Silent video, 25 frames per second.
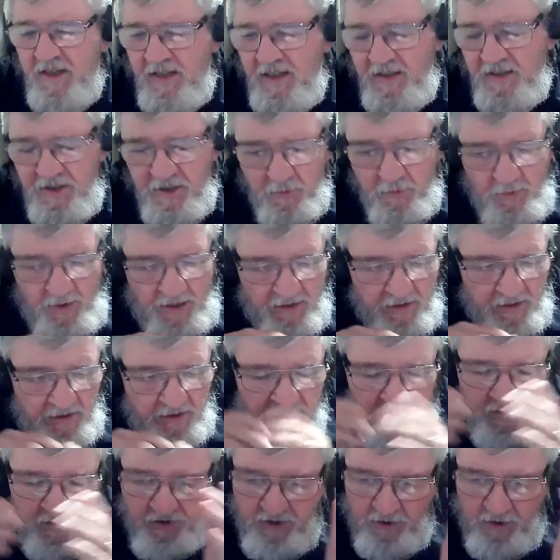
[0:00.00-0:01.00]
to ask about
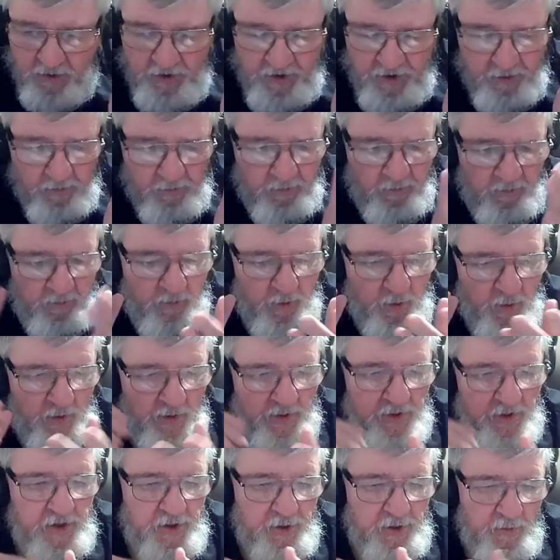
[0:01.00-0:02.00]
because there's some
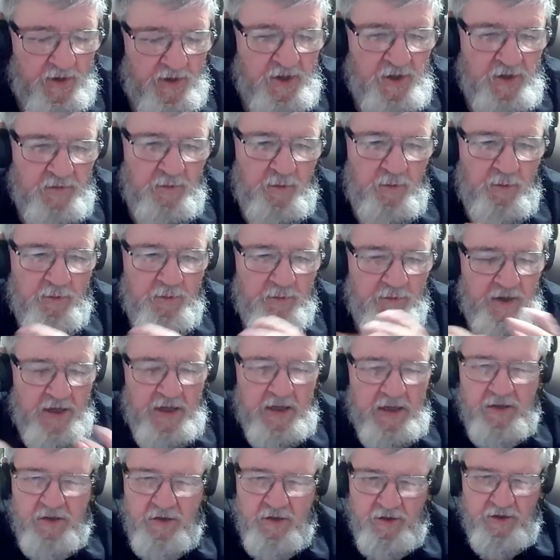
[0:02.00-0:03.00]
pretty stressful
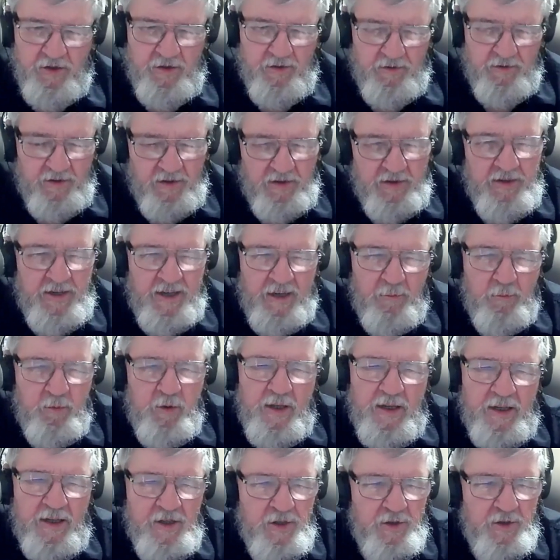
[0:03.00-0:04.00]
things that take
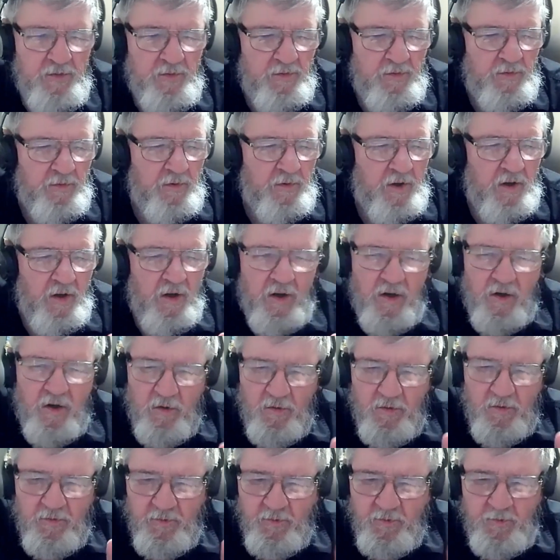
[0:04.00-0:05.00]
place
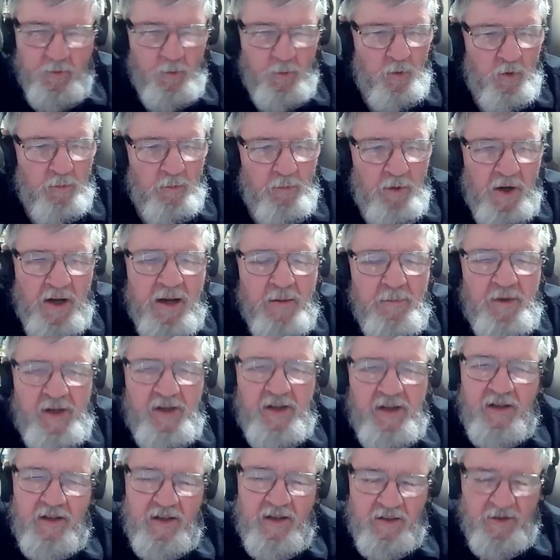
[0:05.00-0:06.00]
for
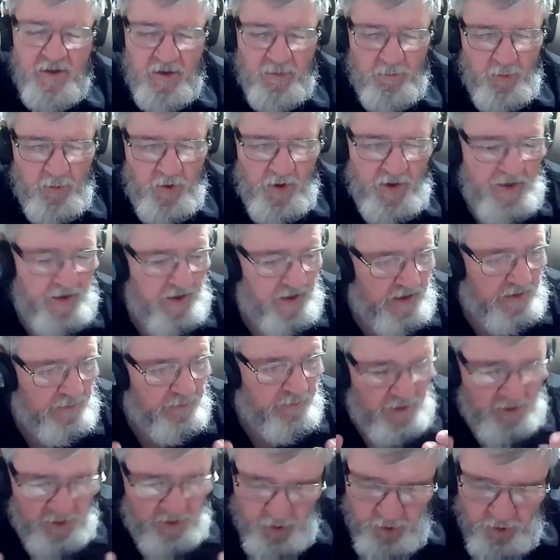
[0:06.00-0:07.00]
Bobby in the book, and I
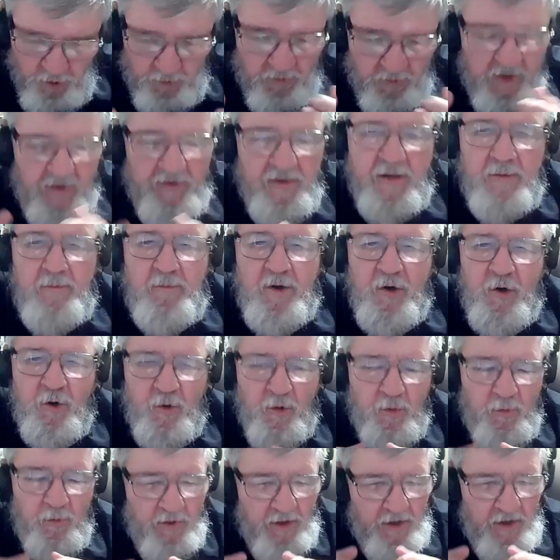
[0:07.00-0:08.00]
assume that they
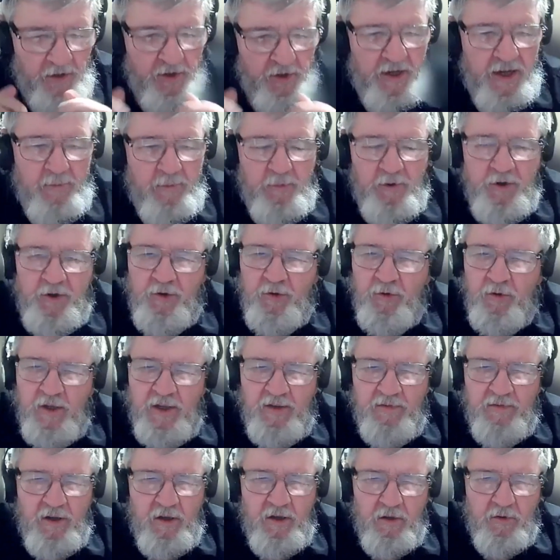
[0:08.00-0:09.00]
mirror things that happen in your
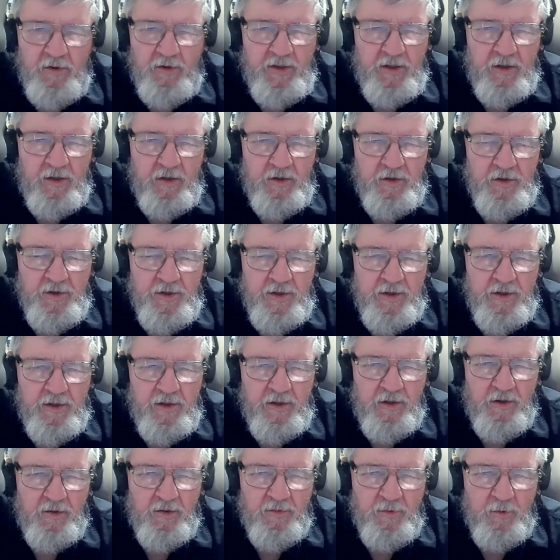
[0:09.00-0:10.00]
life, including
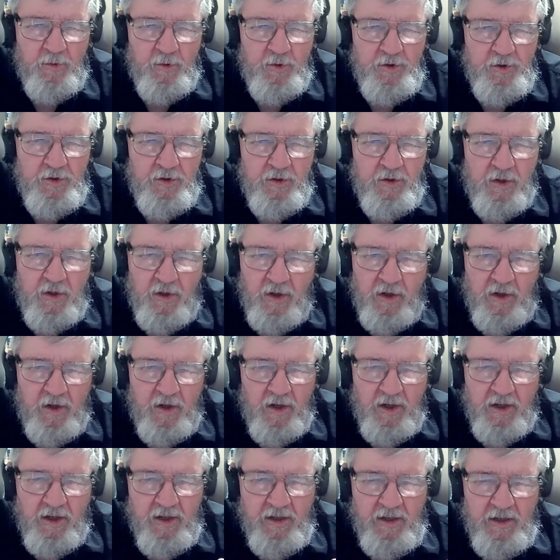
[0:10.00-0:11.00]
seeing the first
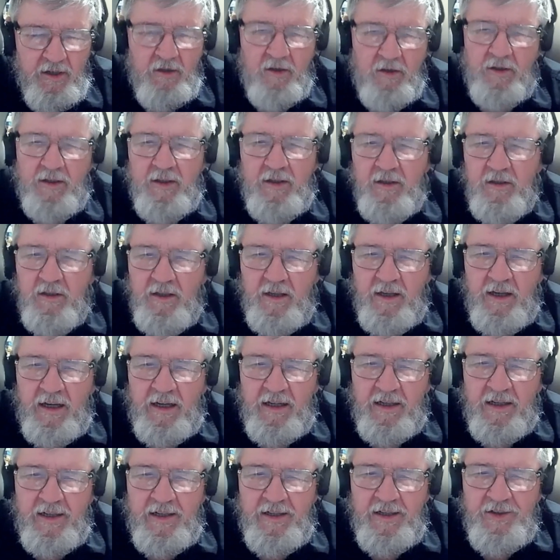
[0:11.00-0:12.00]
killing
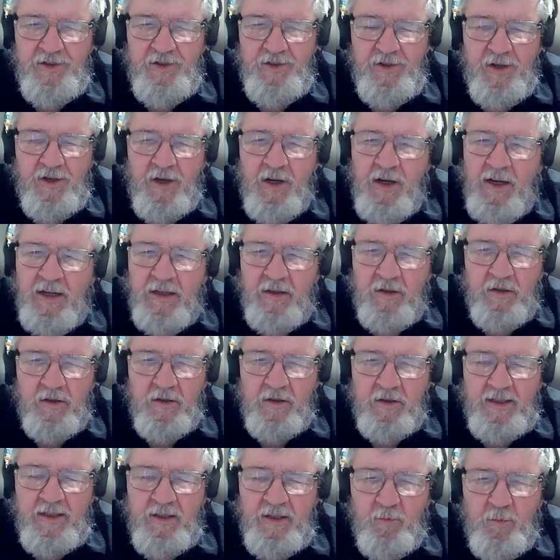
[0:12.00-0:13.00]
at age nine on
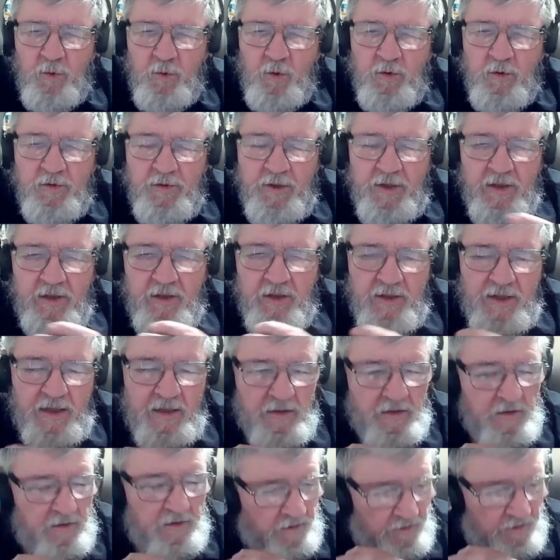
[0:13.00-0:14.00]
the ninth birthday. Is
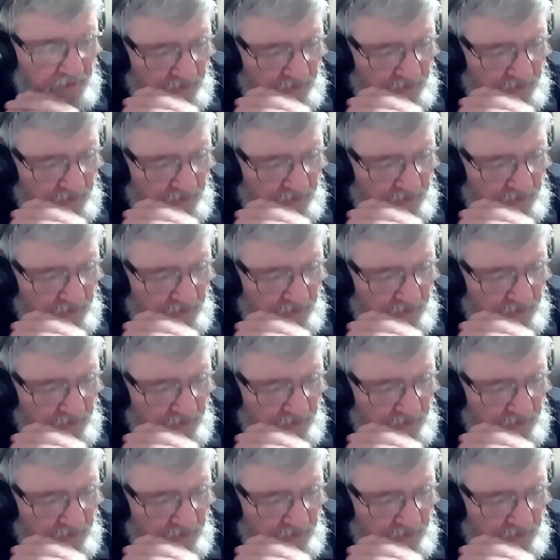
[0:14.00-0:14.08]
that